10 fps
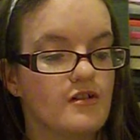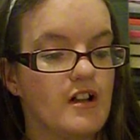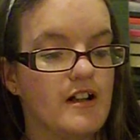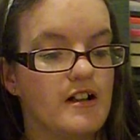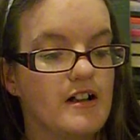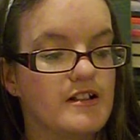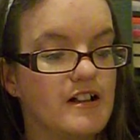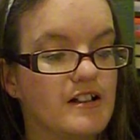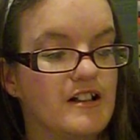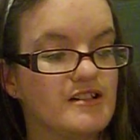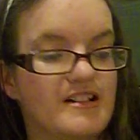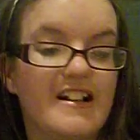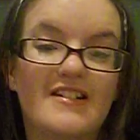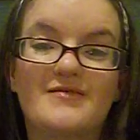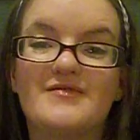Right, I think that's
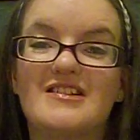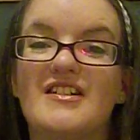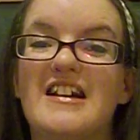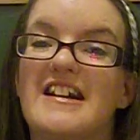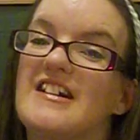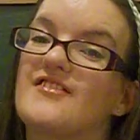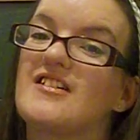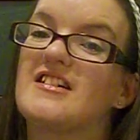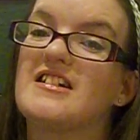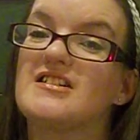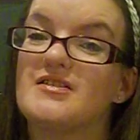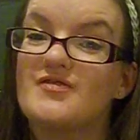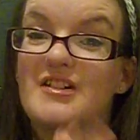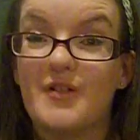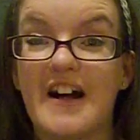it. So thank you for this
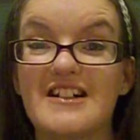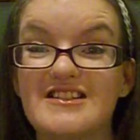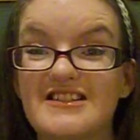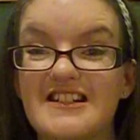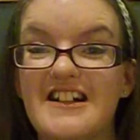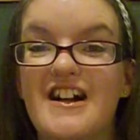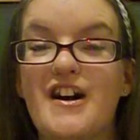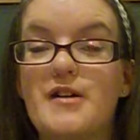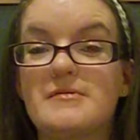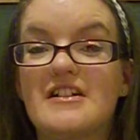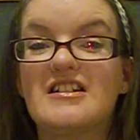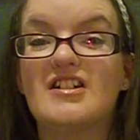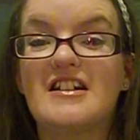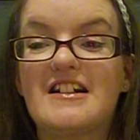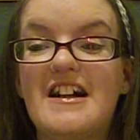request. I hope you
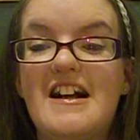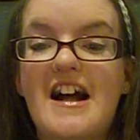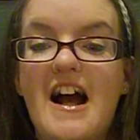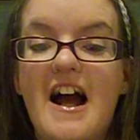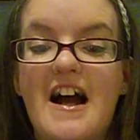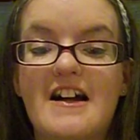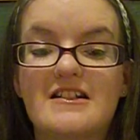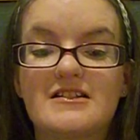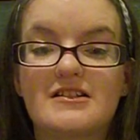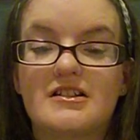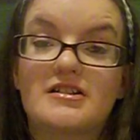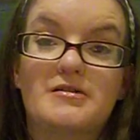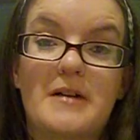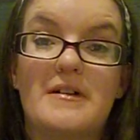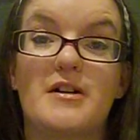enjoyed it, and
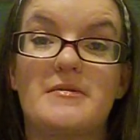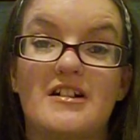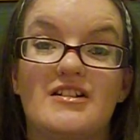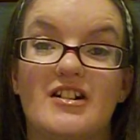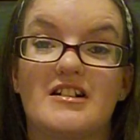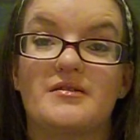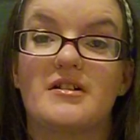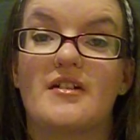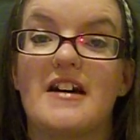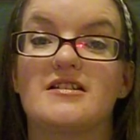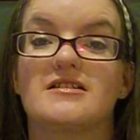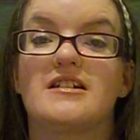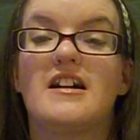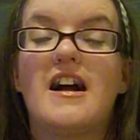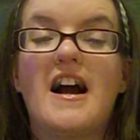subscribe. I hope you enjoyed the request,
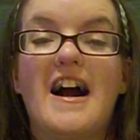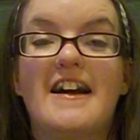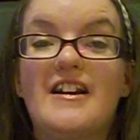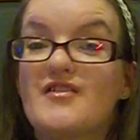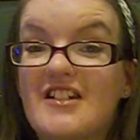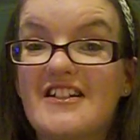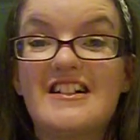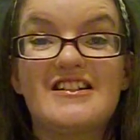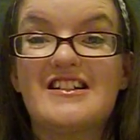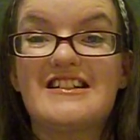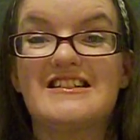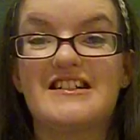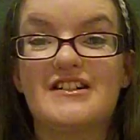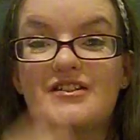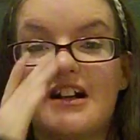and I really enjoyed it too.